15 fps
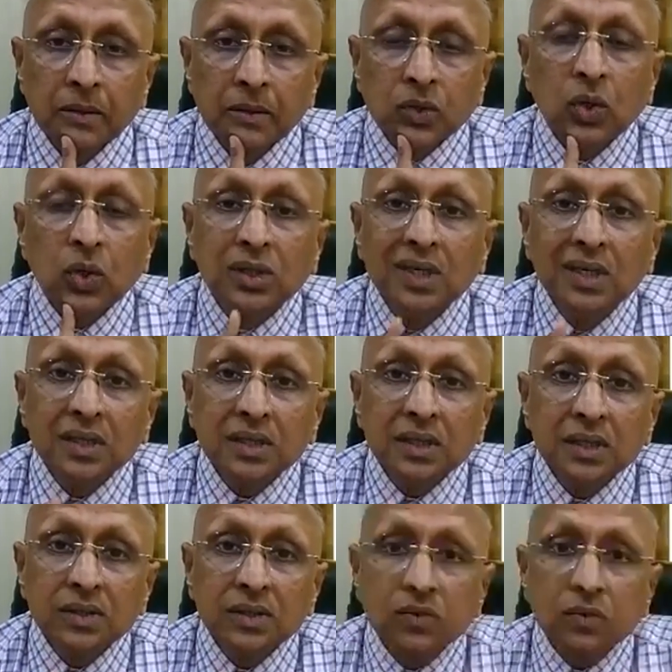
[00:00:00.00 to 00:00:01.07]
So this
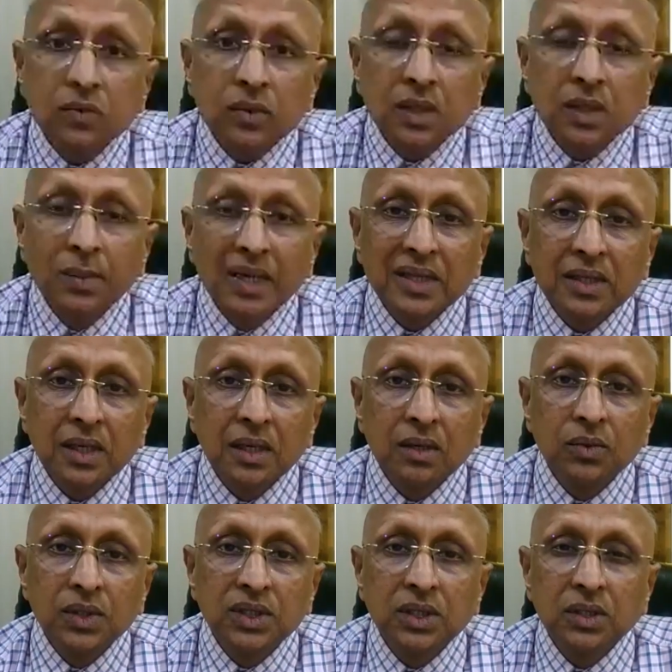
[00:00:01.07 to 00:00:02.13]
is the
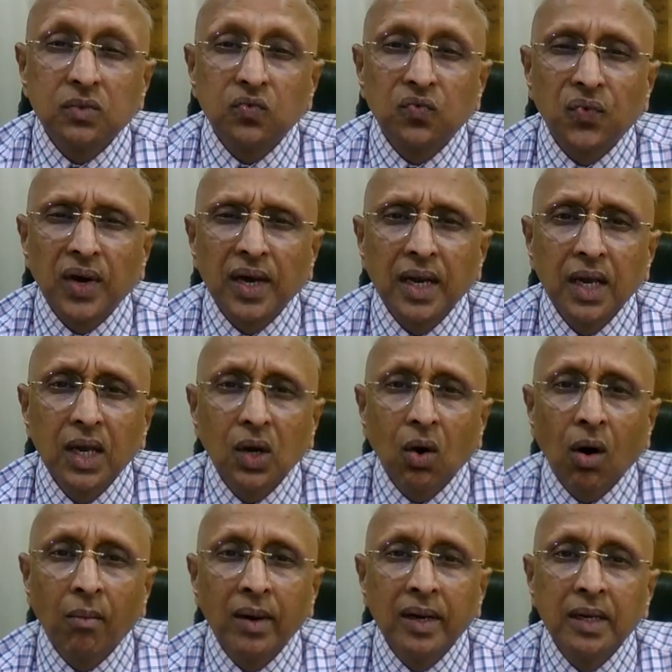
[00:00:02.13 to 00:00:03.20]
method which is very
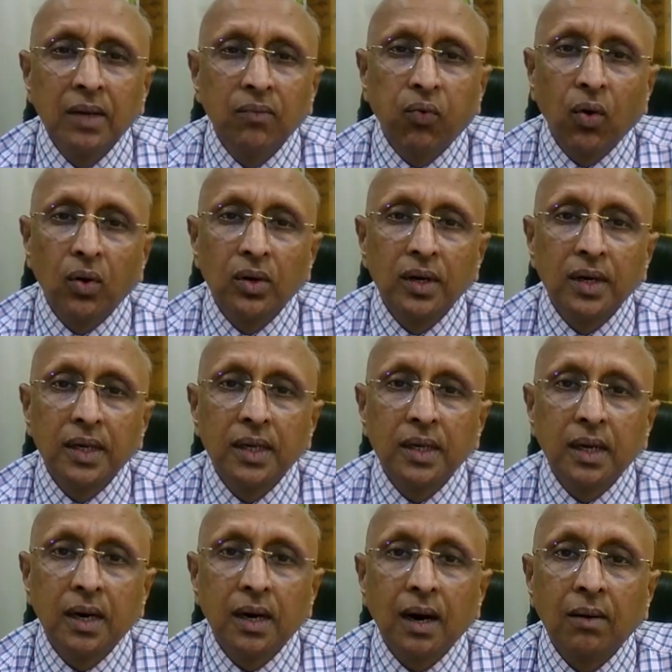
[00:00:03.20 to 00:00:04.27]
commonly followed
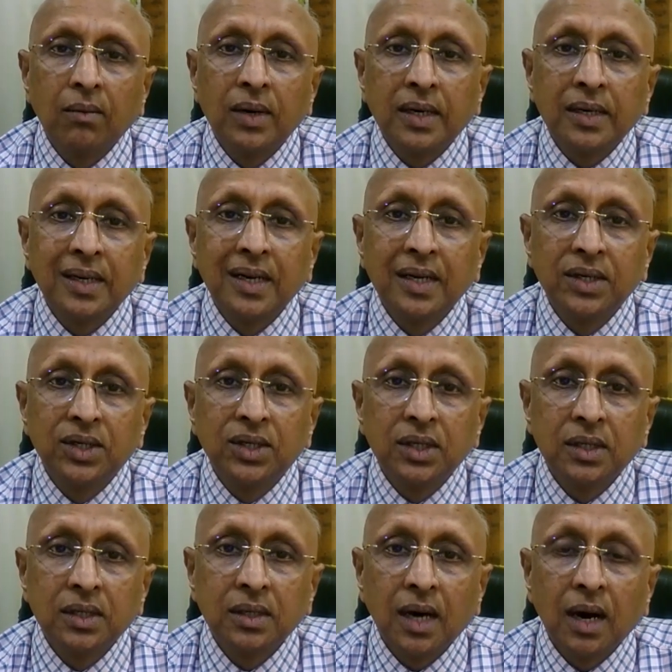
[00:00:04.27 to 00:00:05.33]
in our
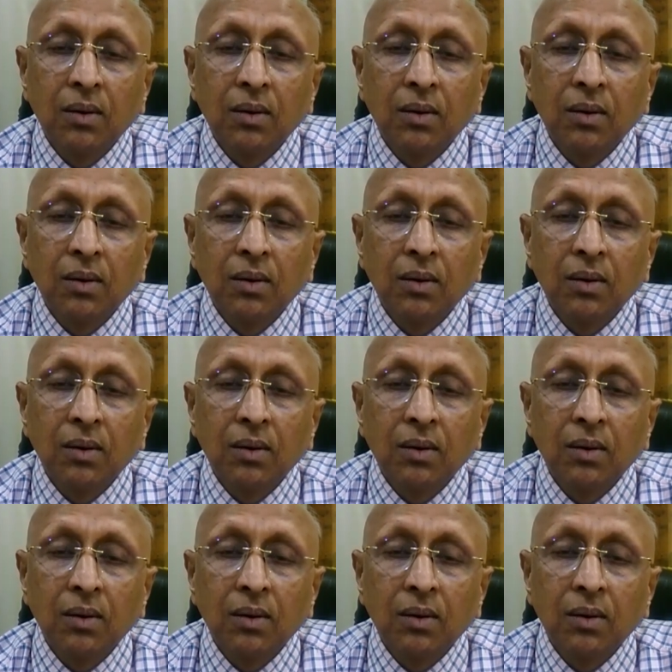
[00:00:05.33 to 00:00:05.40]
religion,